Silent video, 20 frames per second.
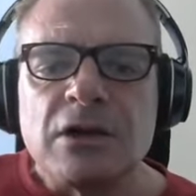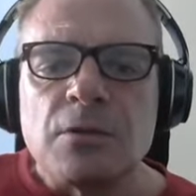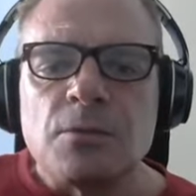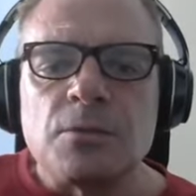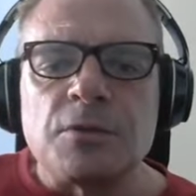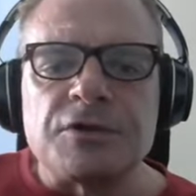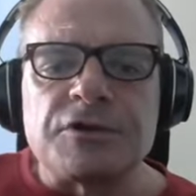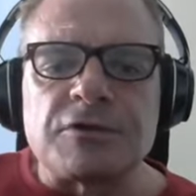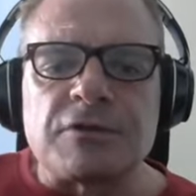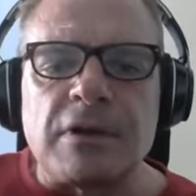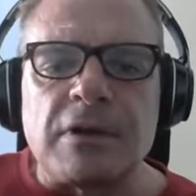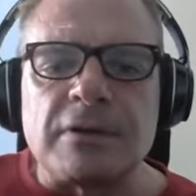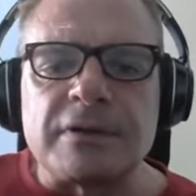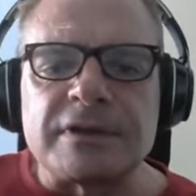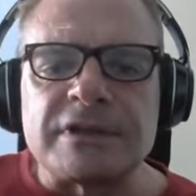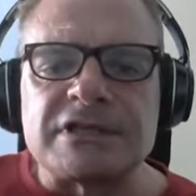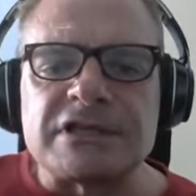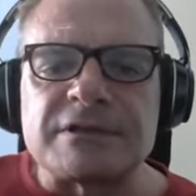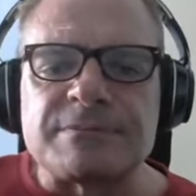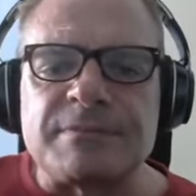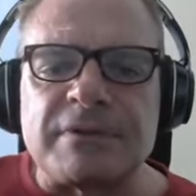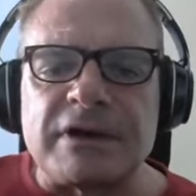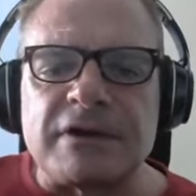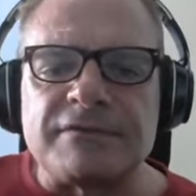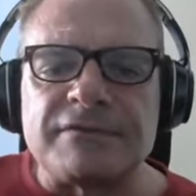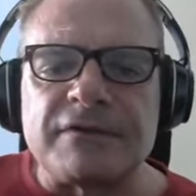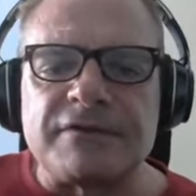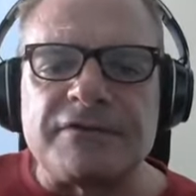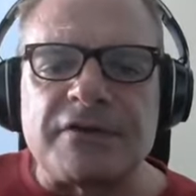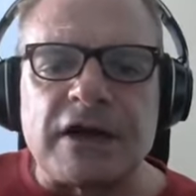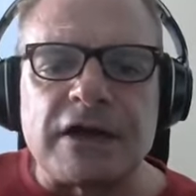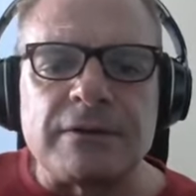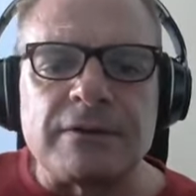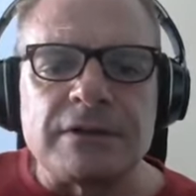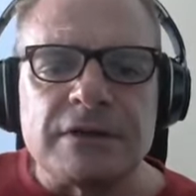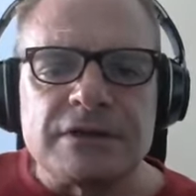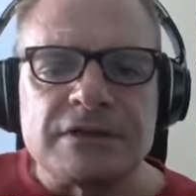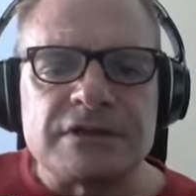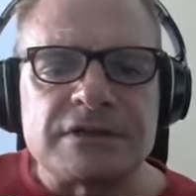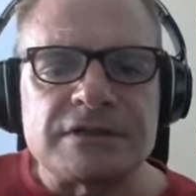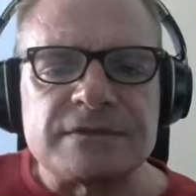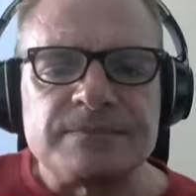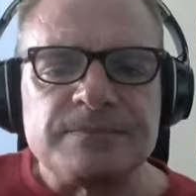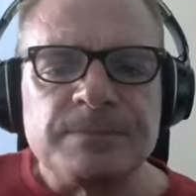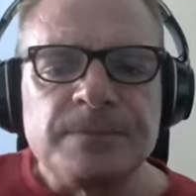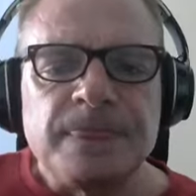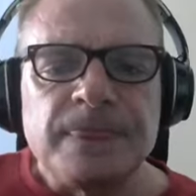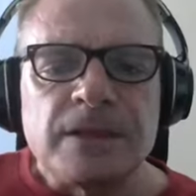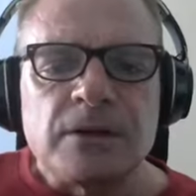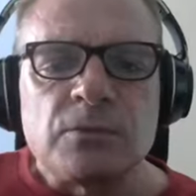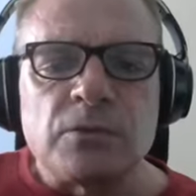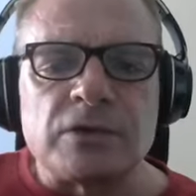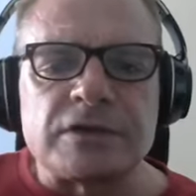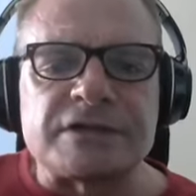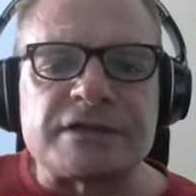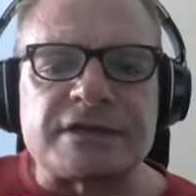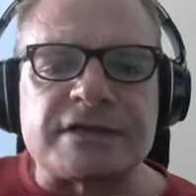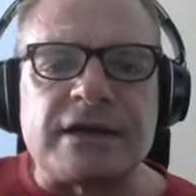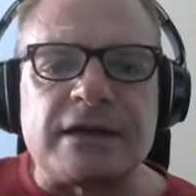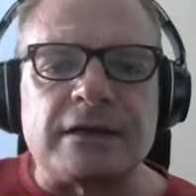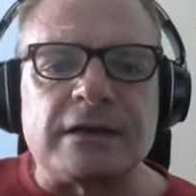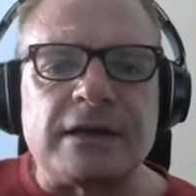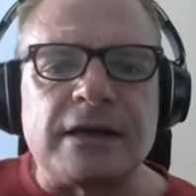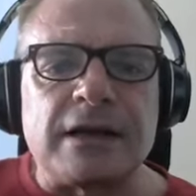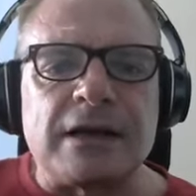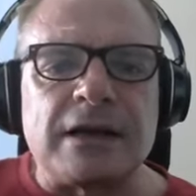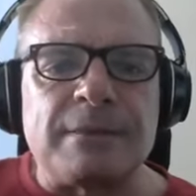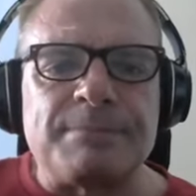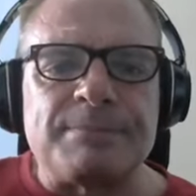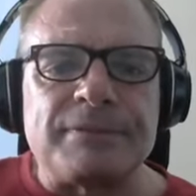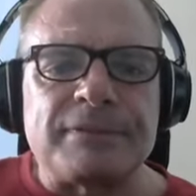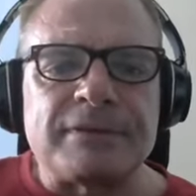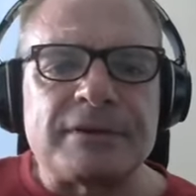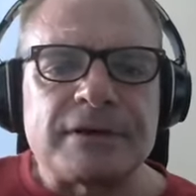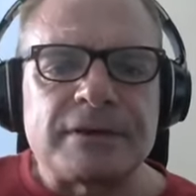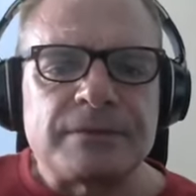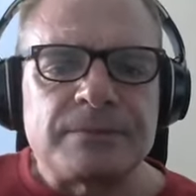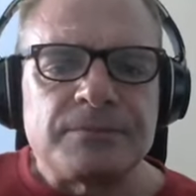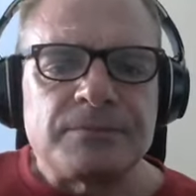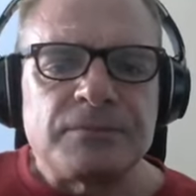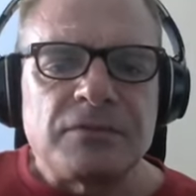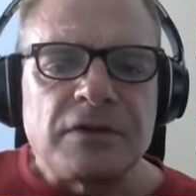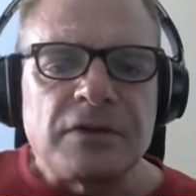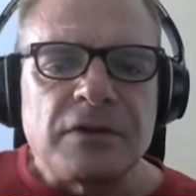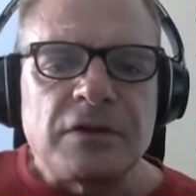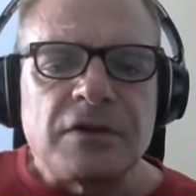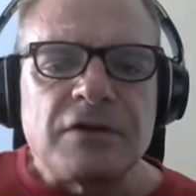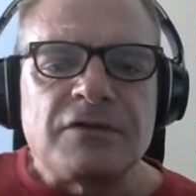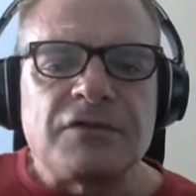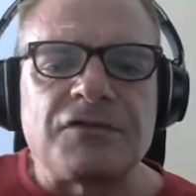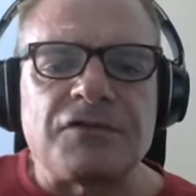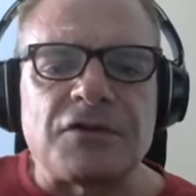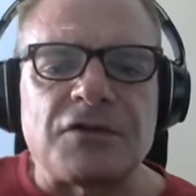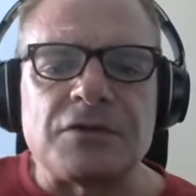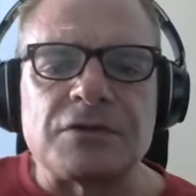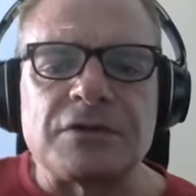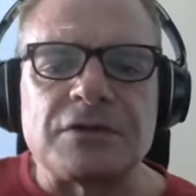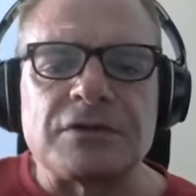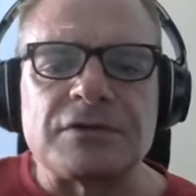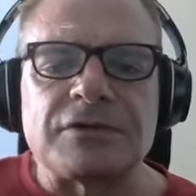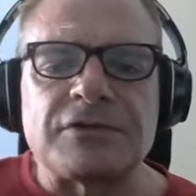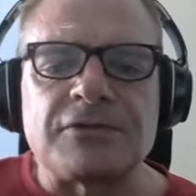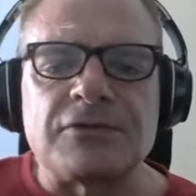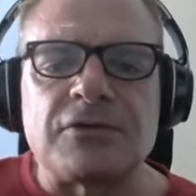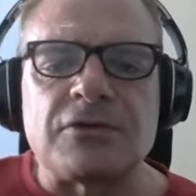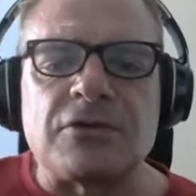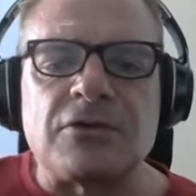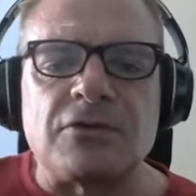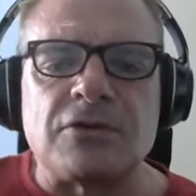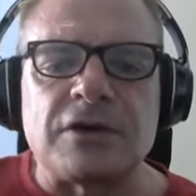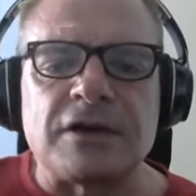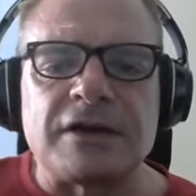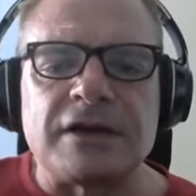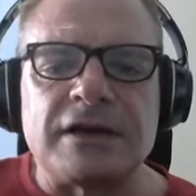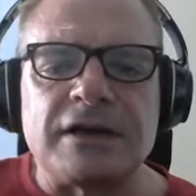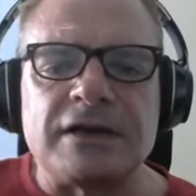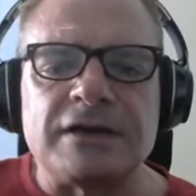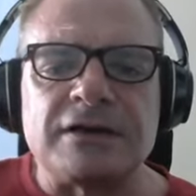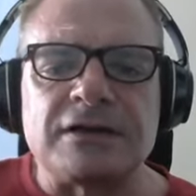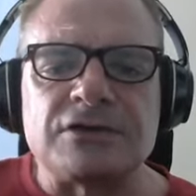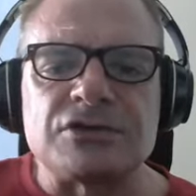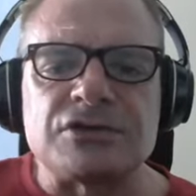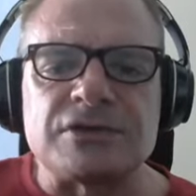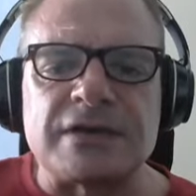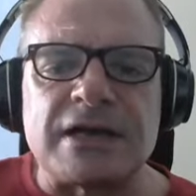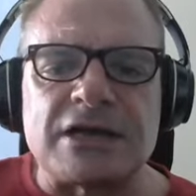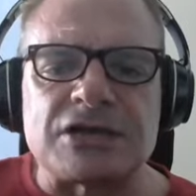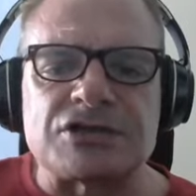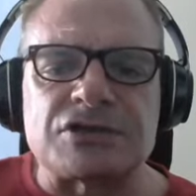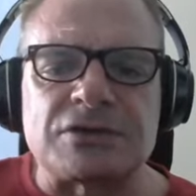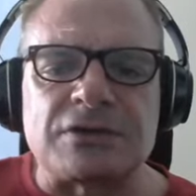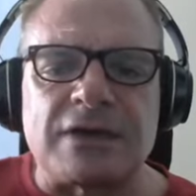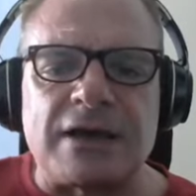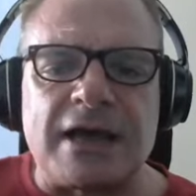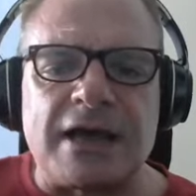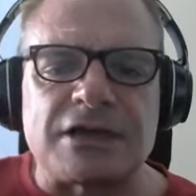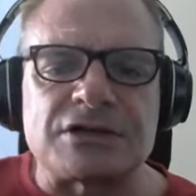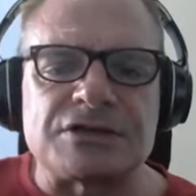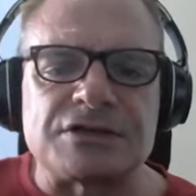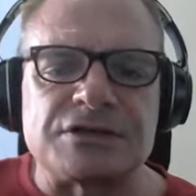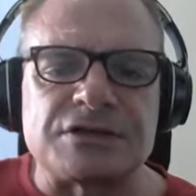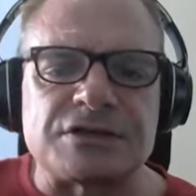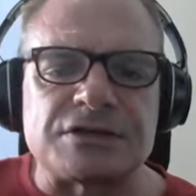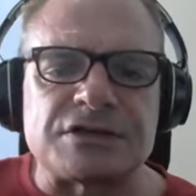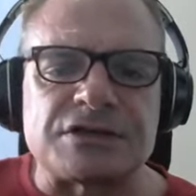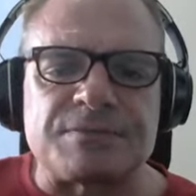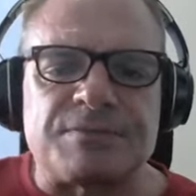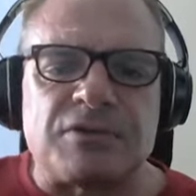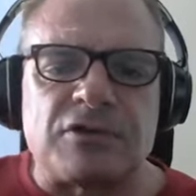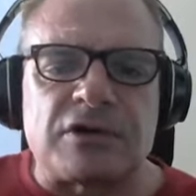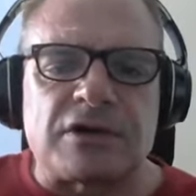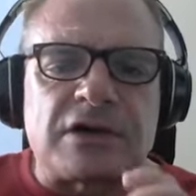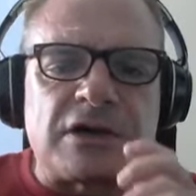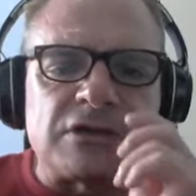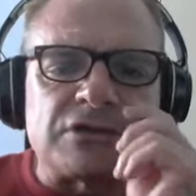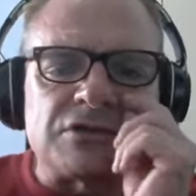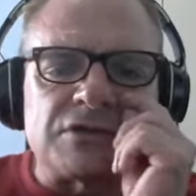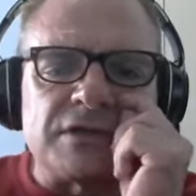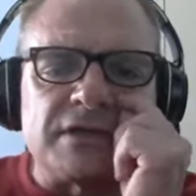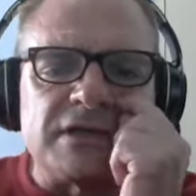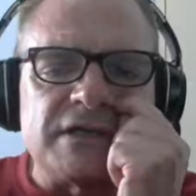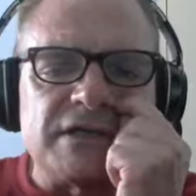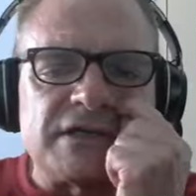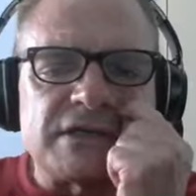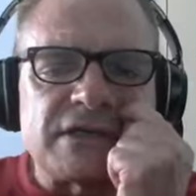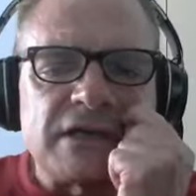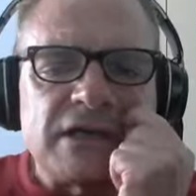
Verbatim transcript: With the growing spread of the virus, we're scaling up further through coordinated international action to support countries